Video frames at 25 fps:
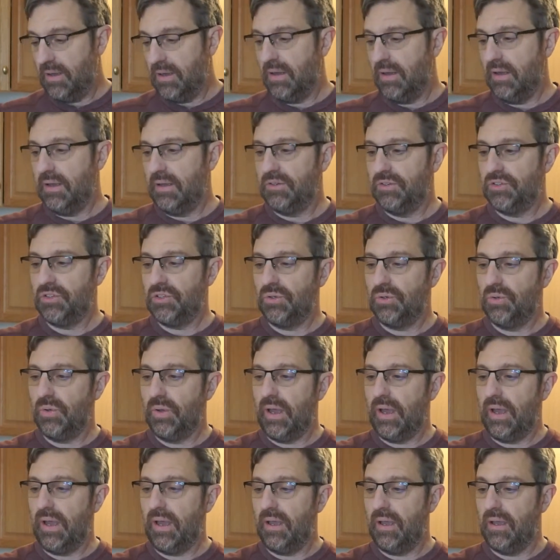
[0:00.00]
into
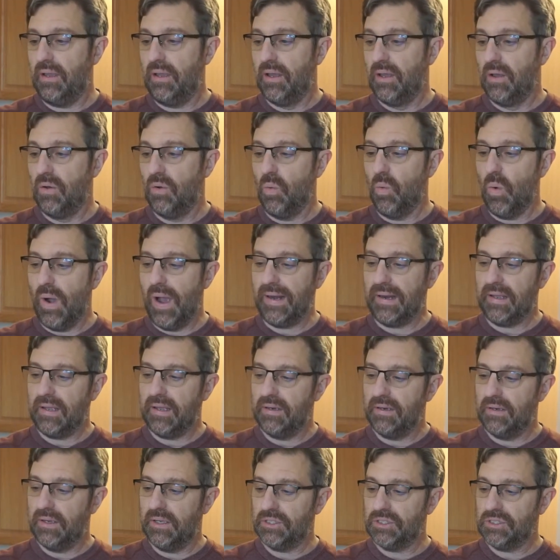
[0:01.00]
a wet
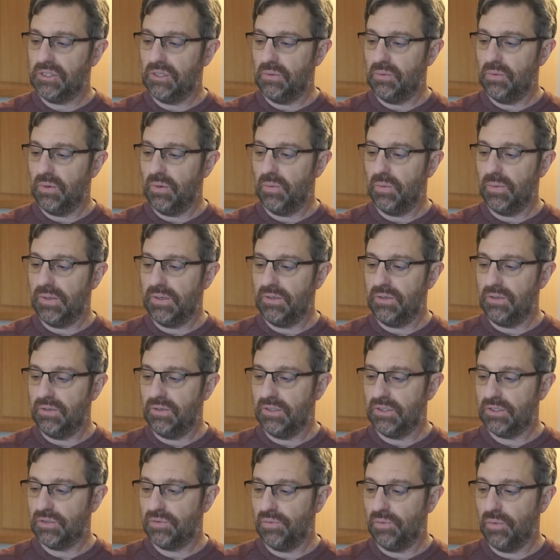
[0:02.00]
condition where we do
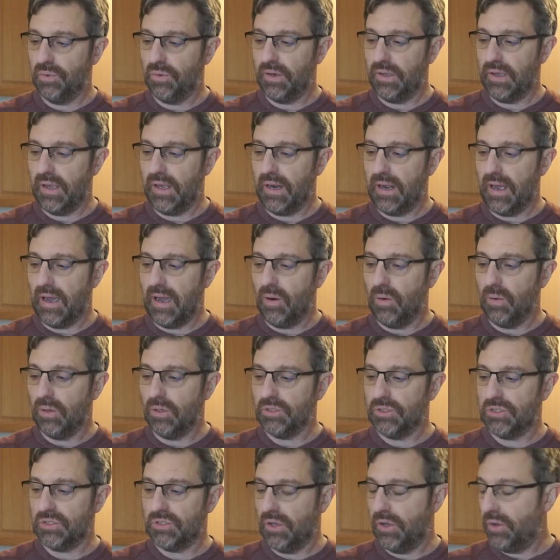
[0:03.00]
this 48-hour
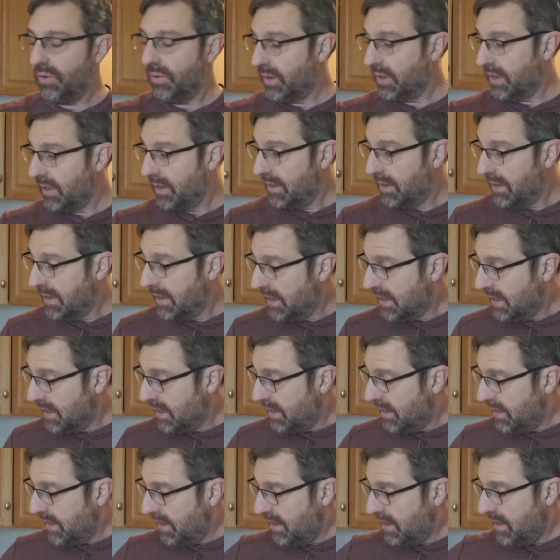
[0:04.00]
soak.
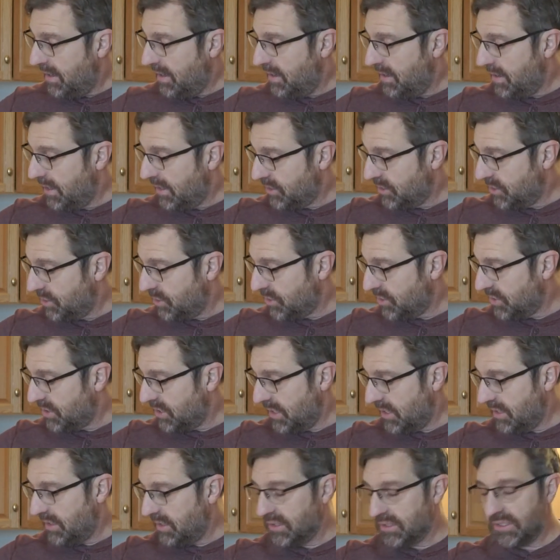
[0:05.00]
And as you'll
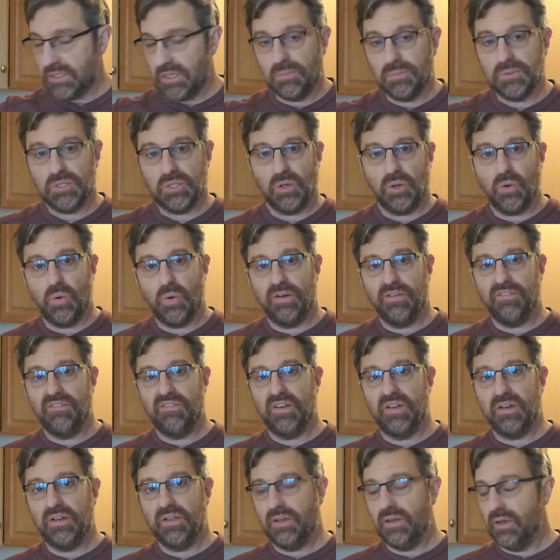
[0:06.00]
see in the subsequent
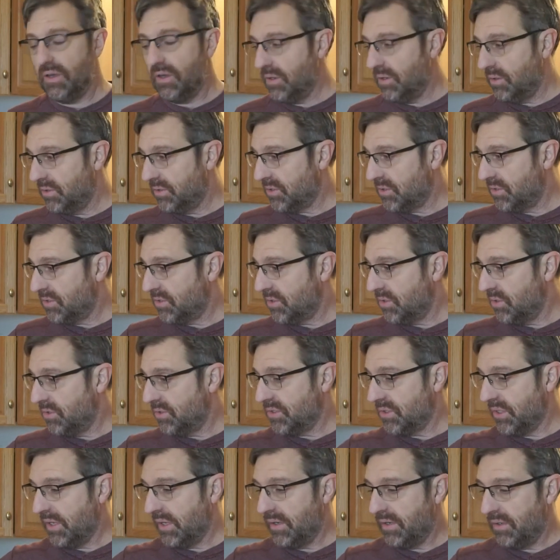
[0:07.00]
videos
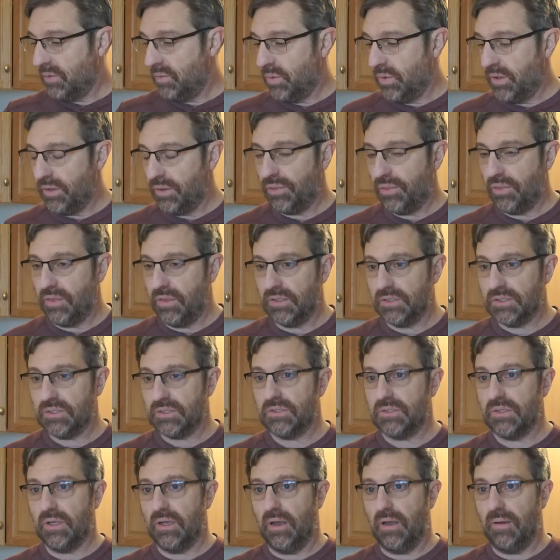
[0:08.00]
associated with
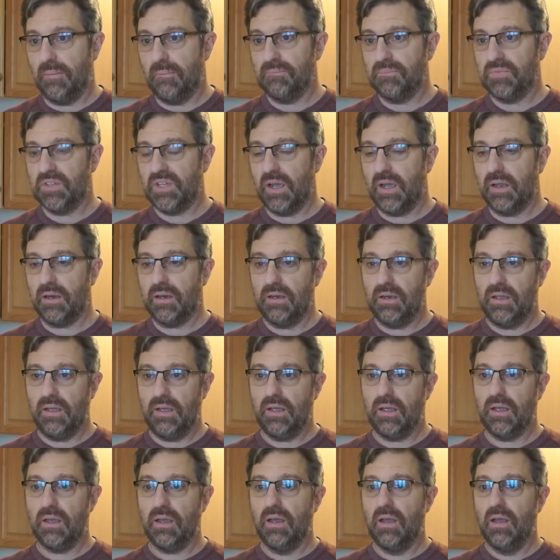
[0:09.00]
this
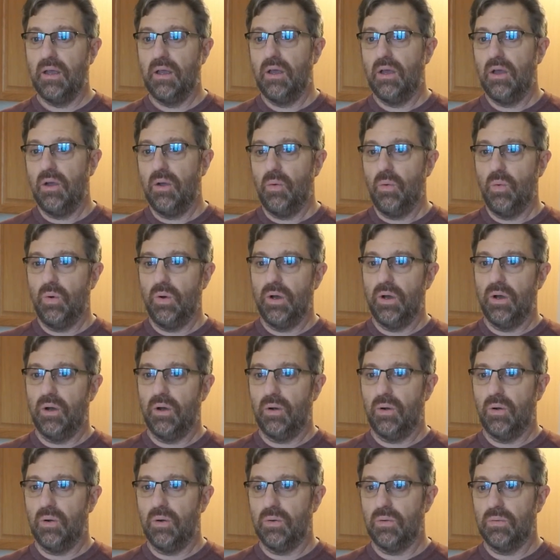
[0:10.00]
technique,
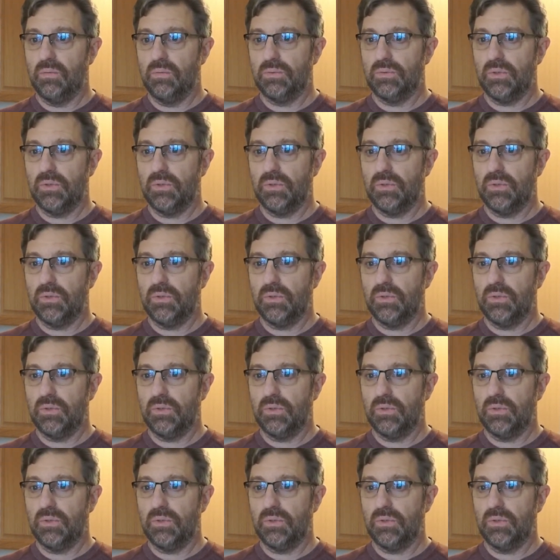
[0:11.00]
we'll